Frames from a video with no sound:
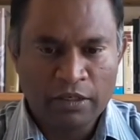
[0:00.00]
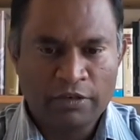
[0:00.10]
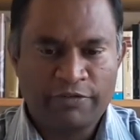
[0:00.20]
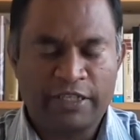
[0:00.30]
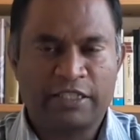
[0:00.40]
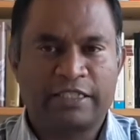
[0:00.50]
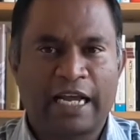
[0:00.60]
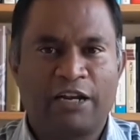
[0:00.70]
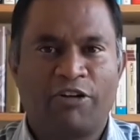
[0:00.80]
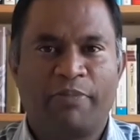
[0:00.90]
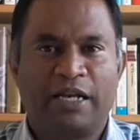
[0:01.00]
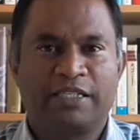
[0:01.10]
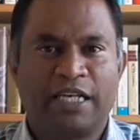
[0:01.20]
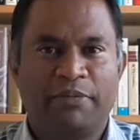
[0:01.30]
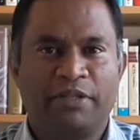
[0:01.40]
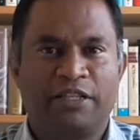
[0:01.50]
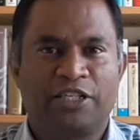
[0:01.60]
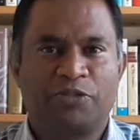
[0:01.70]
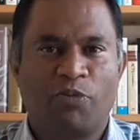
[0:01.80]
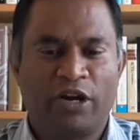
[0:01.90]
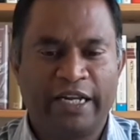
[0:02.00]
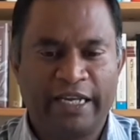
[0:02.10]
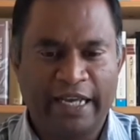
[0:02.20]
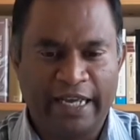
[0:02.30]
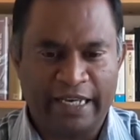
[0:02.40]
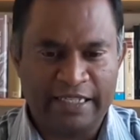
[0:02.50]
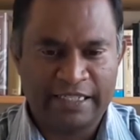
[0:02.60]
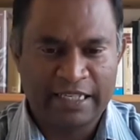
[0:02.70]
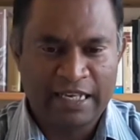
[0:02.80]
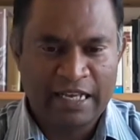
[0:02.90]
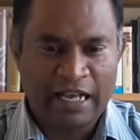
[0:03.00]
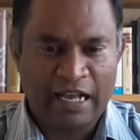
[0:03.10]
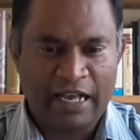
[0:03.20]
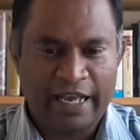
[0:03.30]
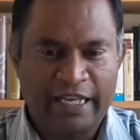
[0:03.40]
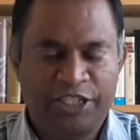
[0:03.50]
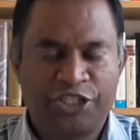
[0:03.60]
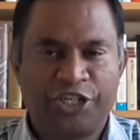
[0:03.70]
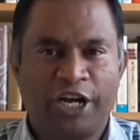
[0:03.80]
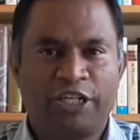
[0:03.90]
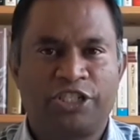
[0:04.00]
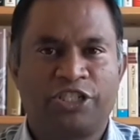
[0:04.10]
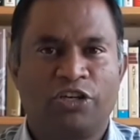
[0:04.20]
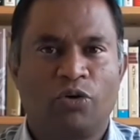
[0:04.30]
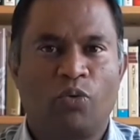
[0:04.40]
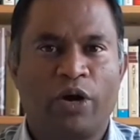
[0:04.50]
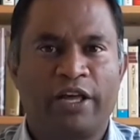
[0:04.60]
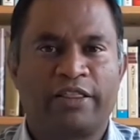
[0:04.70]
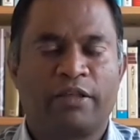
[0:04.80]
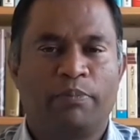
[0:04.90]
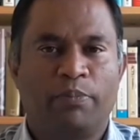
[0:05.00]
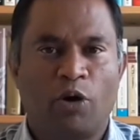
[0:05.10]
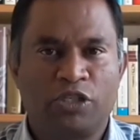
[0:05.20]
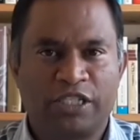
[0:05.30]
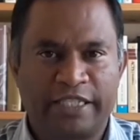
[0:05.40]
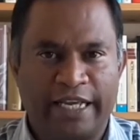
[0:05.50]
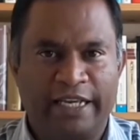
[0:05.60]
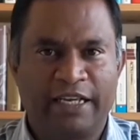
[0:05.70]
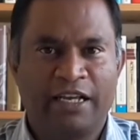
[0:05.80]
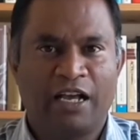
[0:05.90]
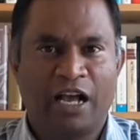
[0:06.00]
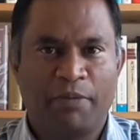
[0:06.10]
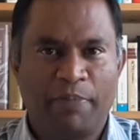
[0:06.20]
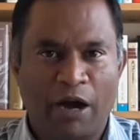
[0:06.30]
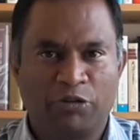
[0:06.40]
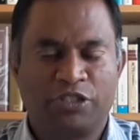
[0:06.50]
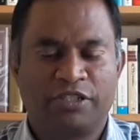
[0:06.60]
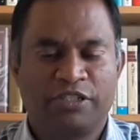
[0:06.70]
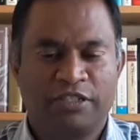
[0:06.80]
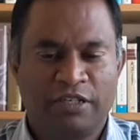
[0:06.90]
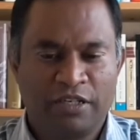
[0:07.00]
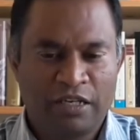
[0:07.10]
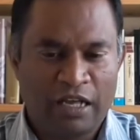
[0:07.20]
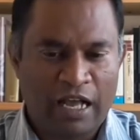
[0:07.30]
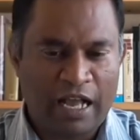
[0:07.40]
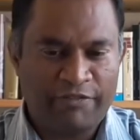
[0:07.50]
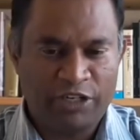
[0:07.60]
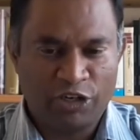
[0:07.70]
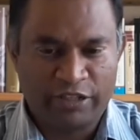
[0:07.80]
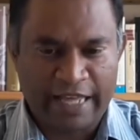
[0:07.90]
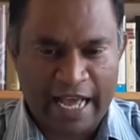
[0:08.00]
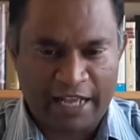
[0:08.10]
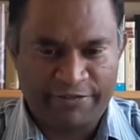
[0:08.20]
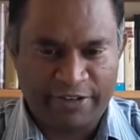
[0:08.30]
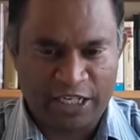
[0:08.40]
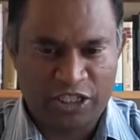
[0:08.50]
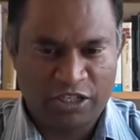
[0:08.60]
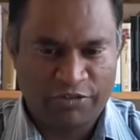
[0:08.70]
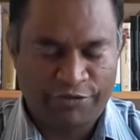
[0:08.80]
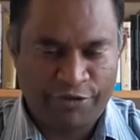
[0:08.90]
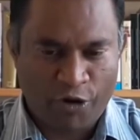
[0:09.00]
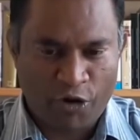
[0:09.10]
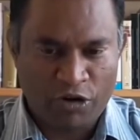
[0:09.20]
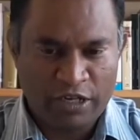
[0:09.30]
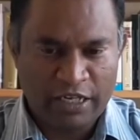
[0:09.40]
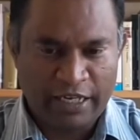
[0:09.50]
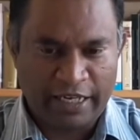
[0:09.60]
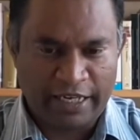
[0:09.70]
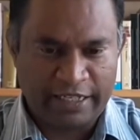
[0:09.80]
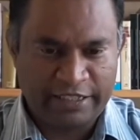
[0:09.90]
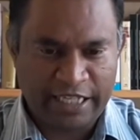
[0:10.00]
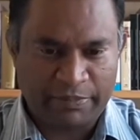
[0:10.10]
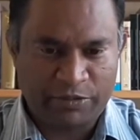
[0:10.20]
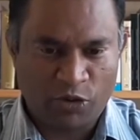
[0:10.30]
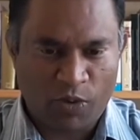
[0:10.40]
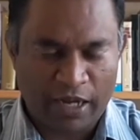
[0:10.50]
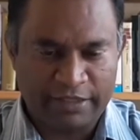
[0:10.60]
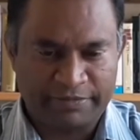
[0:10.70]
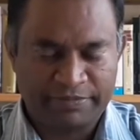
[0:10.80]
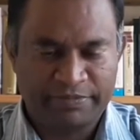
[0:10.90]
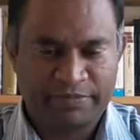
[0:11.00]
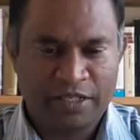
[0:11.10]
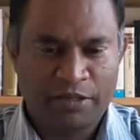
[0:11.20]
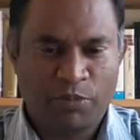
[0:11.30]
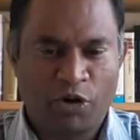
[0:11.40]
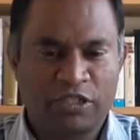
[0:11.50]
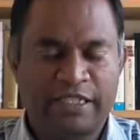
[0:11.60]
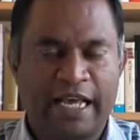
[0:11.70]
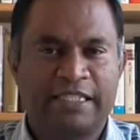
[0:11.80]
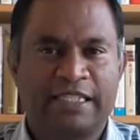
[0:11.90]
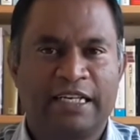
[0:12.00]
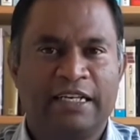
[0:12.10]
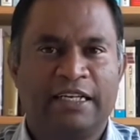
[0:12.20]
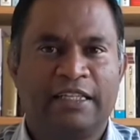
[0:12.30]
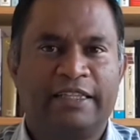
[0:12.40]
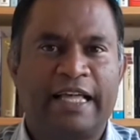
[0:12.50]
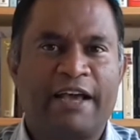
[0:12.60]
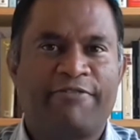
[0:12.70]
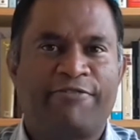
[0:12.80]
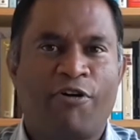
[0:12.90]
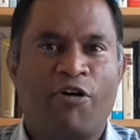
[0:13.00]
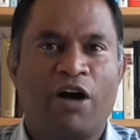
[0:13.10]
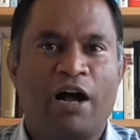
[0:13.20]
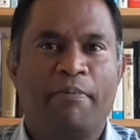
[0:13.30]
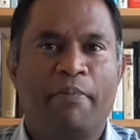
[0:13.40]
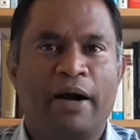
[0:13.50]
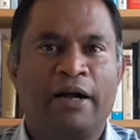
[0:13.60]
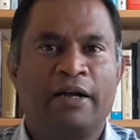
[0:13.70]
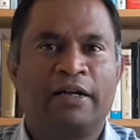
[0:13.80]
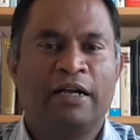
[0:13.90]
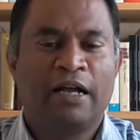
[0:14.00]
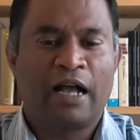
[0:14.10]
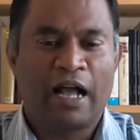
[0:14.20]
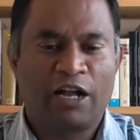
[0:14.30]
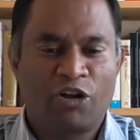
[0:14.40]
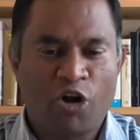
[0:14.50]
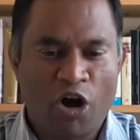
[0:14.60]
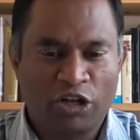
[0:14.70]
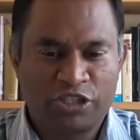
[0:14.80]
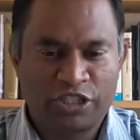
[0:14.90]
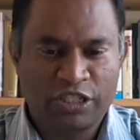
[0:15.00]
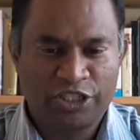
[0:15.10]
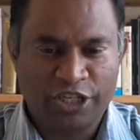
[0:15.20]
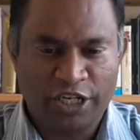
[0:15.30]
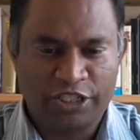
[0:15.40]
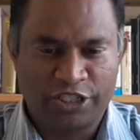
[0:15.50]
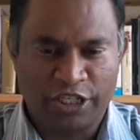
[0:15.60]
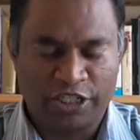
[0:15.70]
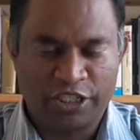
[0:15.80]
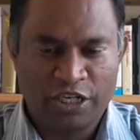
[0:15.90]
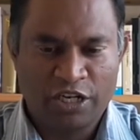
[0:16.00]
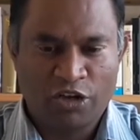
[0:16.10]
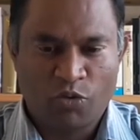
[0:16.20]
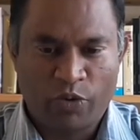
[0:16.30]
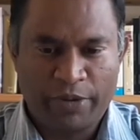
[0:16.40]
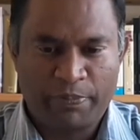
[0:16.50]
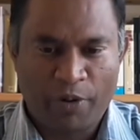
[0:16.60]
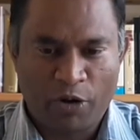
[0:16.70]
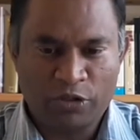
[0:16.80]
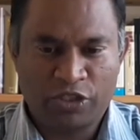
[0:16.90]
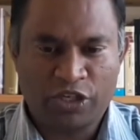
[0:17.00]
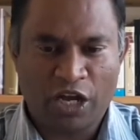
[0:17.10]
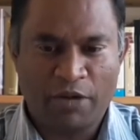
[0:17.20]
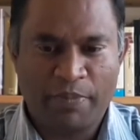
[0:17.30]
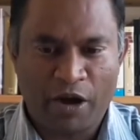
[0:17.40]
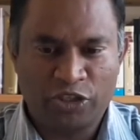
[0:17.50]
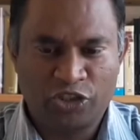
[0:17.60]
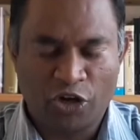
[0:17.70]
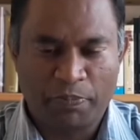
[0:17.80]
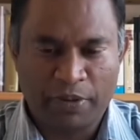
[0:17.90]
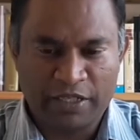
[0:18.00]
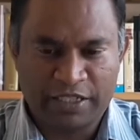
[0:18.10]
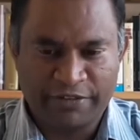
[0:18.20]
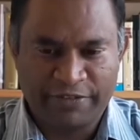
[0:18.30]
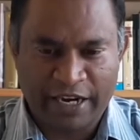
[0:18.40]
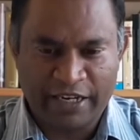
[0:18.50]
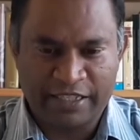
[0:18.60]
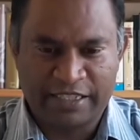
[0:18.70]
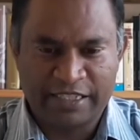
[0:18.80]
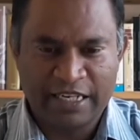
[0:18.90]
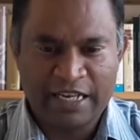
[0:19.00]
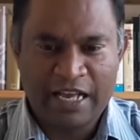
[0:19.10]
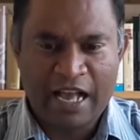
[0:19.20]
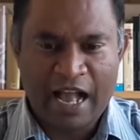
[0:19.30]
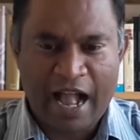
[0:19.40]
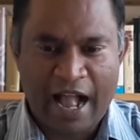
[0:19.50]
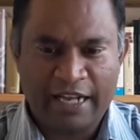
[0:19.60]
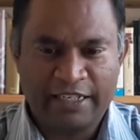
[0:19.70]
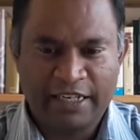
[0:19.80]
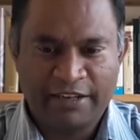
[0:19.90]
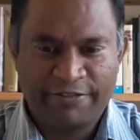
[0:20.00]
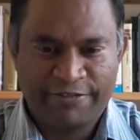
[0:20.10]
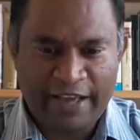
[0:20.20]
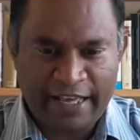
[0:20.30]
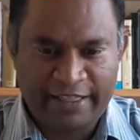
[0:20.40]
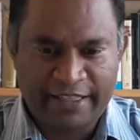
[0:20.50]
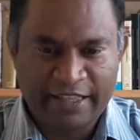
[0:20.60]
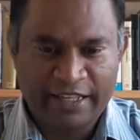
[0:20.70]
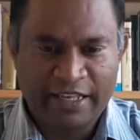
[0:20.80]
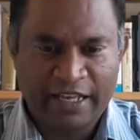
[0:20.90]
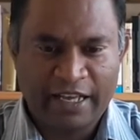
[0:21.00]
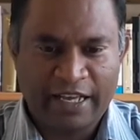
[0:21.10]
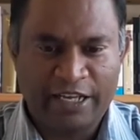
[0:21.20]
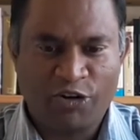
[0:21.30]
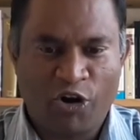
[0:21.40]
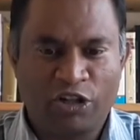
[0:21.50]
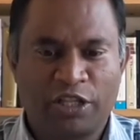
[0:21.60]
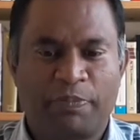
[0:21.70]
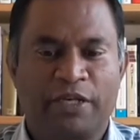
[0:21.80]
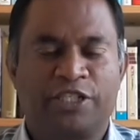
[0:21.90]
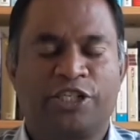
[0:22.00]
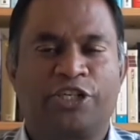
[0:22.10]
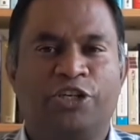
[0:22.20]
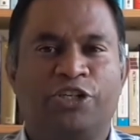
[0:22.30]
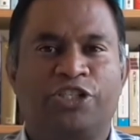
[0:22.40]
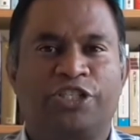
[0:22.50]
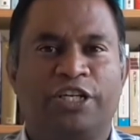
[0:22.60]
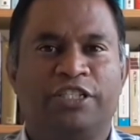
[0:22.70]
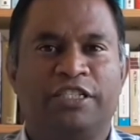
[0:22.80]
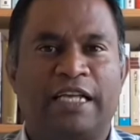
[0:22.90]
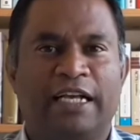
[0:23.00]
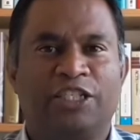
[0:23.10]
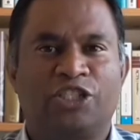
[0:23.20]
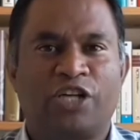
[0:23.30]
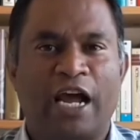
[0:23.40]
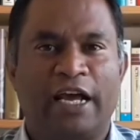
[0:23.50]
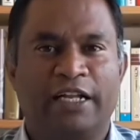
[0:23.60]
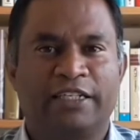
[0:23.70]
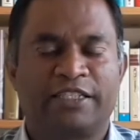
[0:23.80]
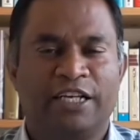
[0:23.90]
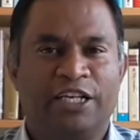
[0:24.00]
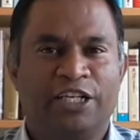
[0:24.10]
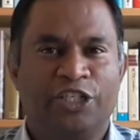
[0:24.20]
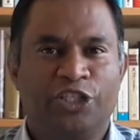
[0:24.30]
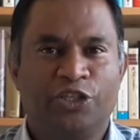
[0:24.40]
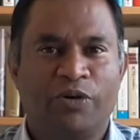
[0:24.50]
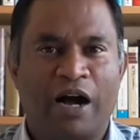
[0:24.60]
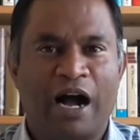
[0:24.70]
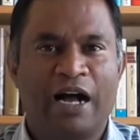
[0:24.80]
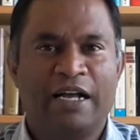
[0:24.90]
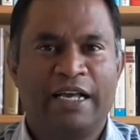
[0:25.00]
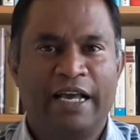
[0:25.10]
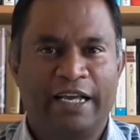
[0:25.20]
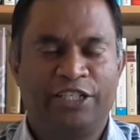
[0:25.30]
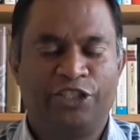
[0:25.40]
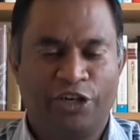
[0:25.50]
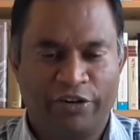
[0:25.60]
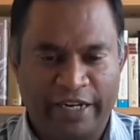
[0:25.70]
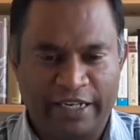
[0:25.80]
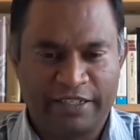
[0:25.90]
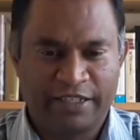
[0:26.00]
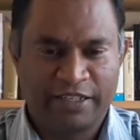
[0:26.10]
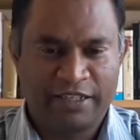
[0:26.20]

Friends, the title of my sermon this morning is a church worth boasting about. I have a look there at verse 4 in chapter 1. Paul says, Therefore, among uh, God's churches, we boast about your perseverance and faith in all the persecutions and trials you are enduring.